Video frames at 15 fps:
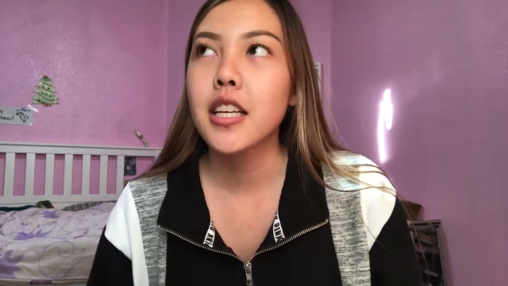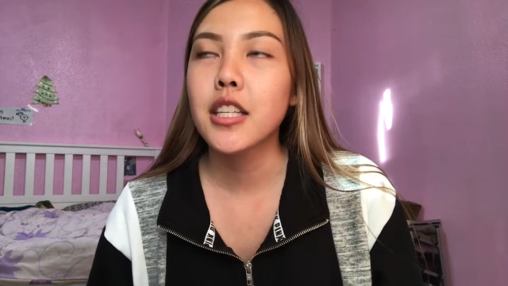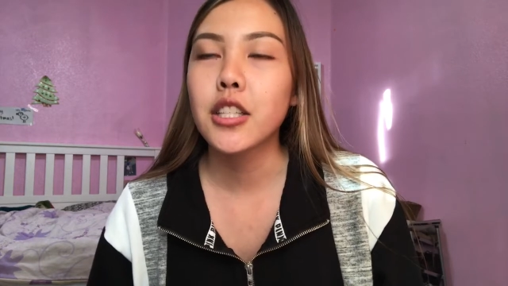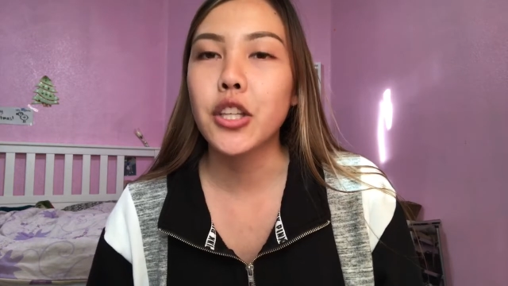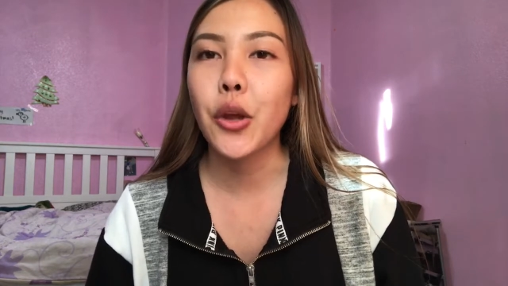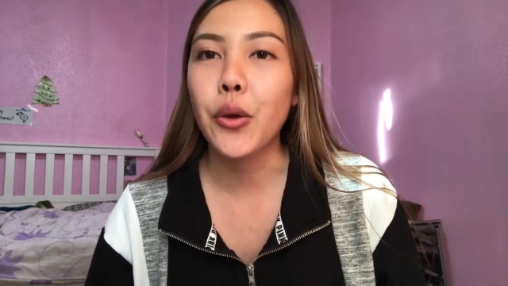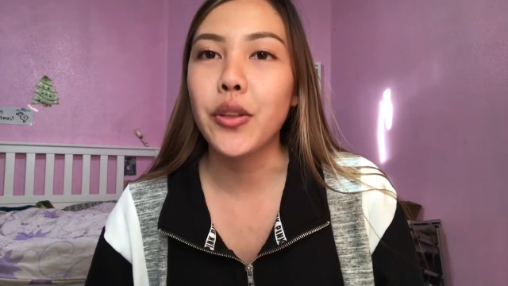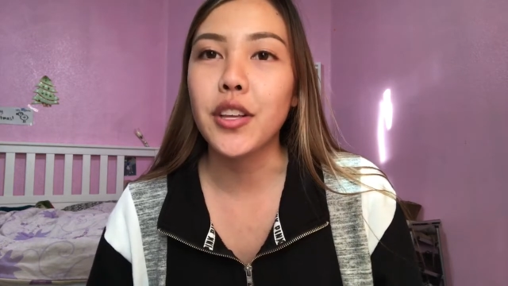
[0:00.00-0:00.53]

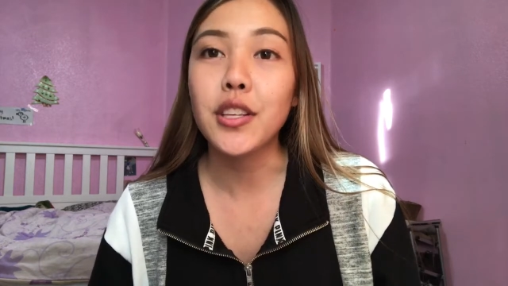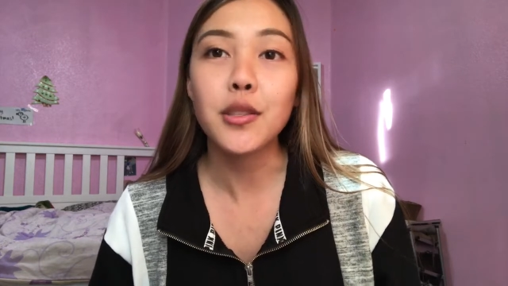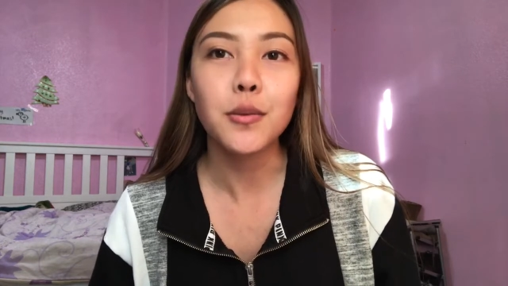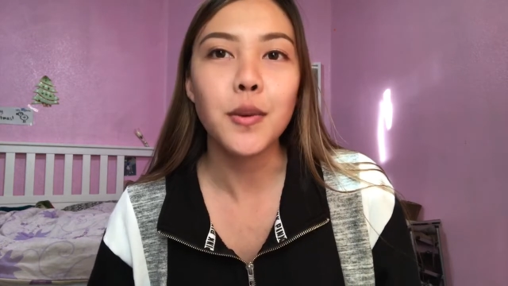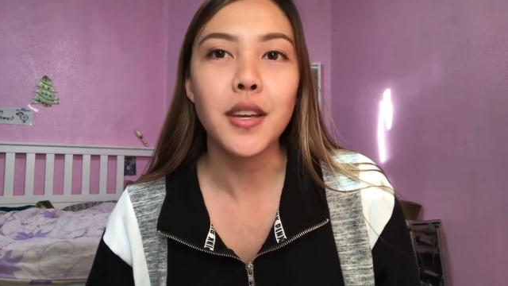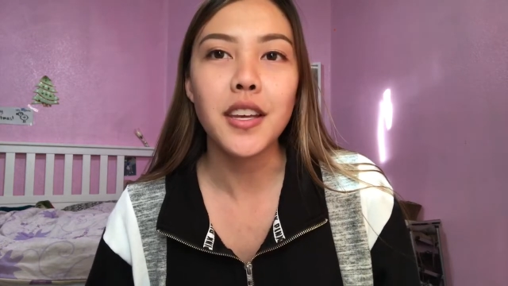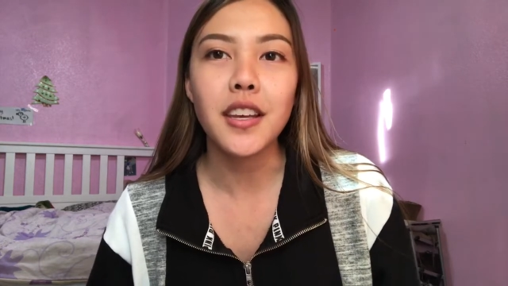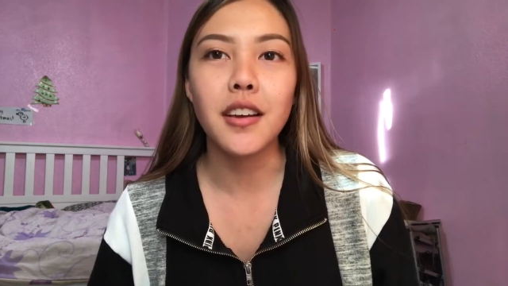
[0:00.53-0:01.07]
So this
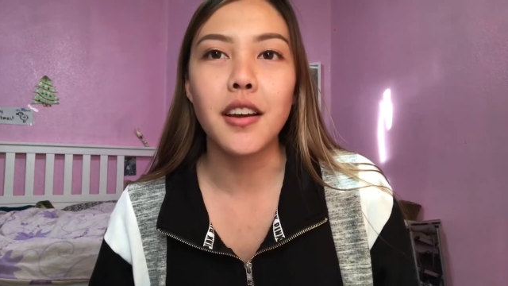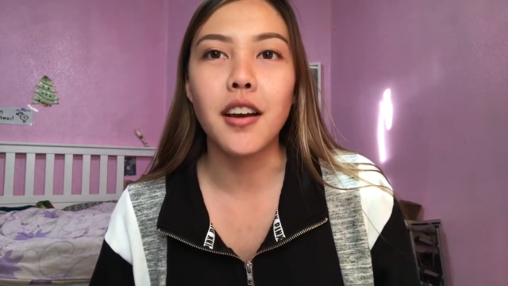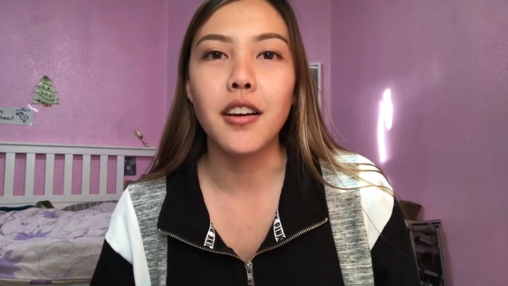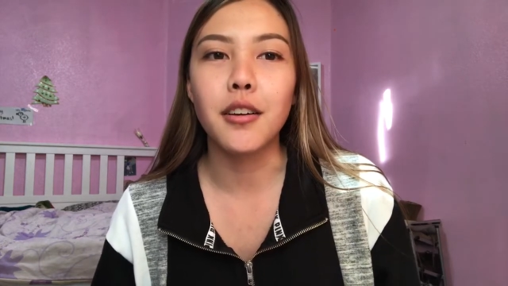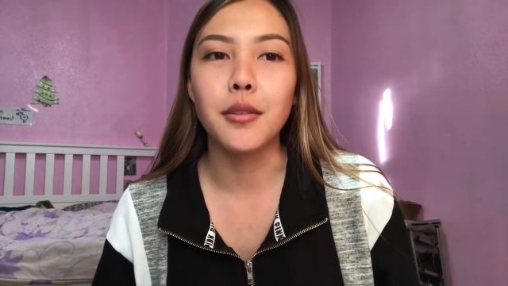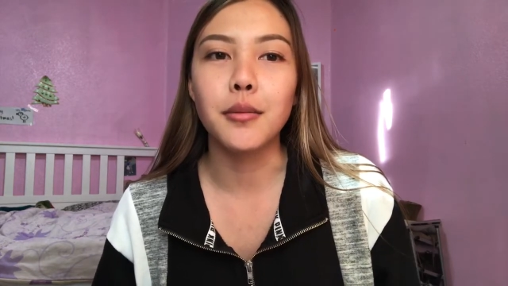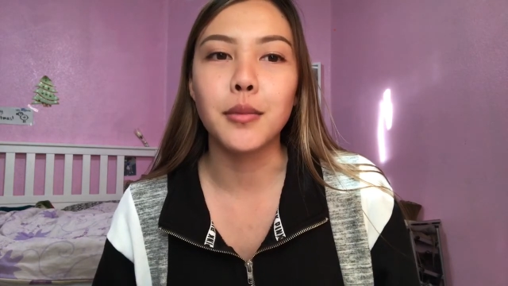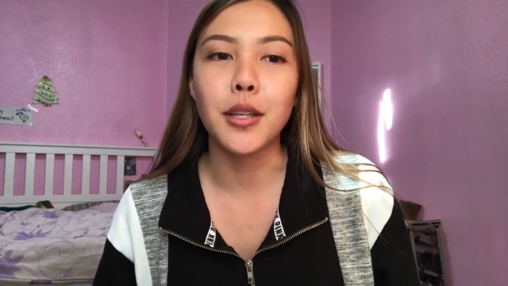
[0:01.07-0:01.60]
week,
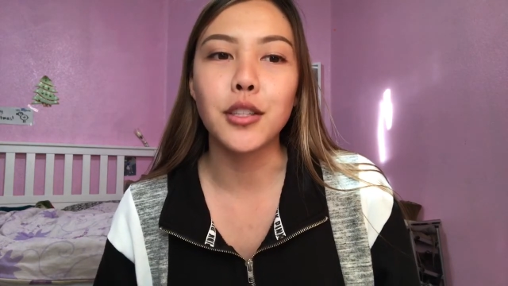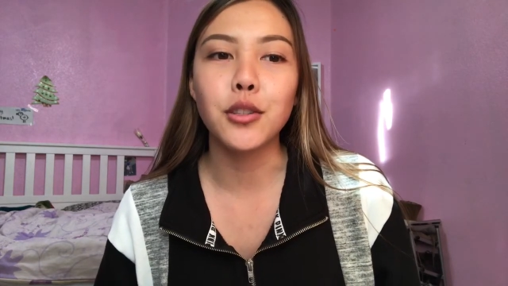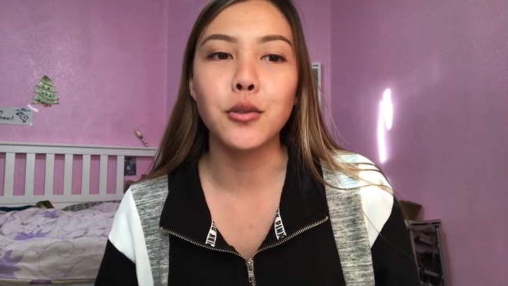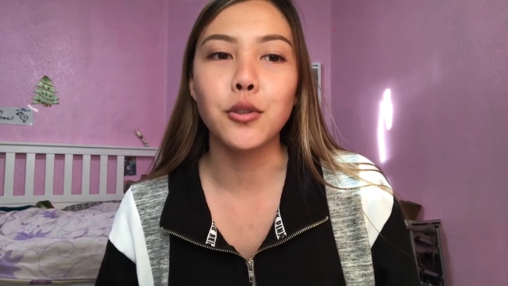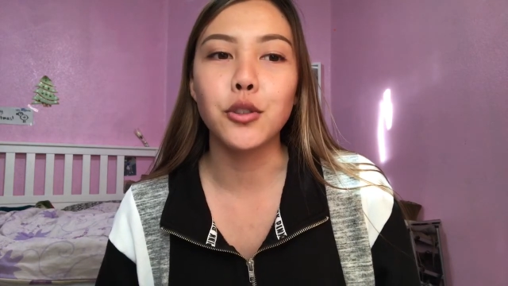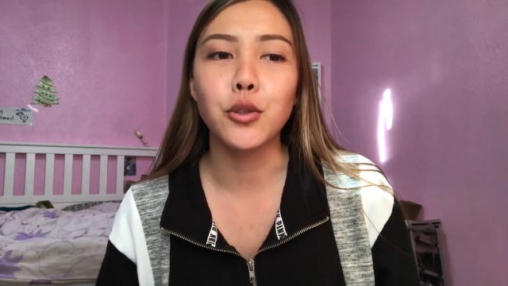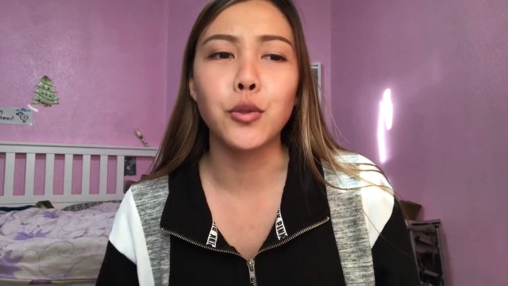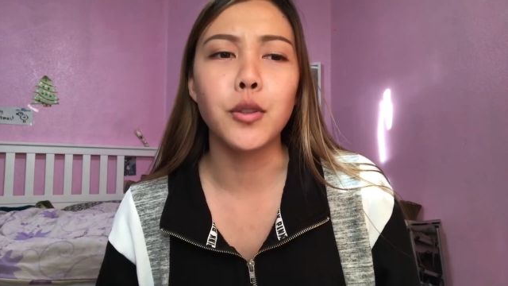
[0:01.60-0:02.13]
my
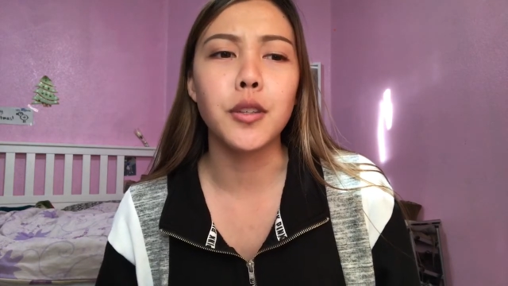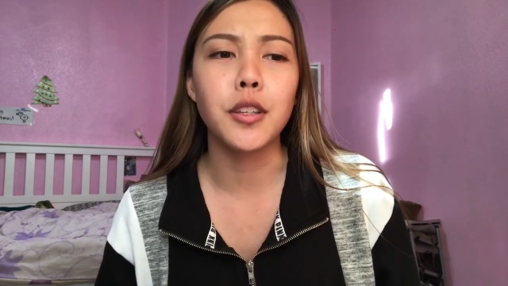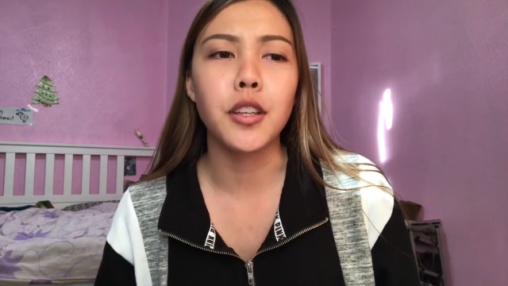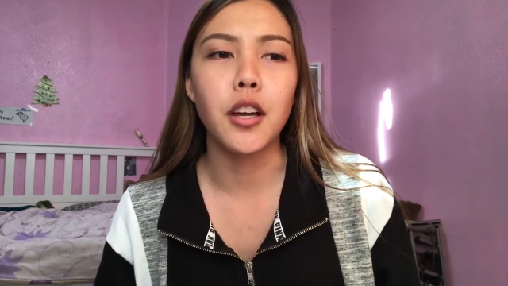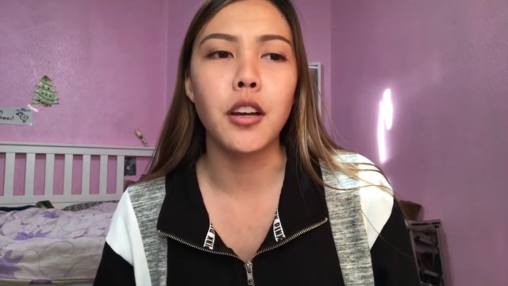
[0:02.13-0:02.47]
school is doing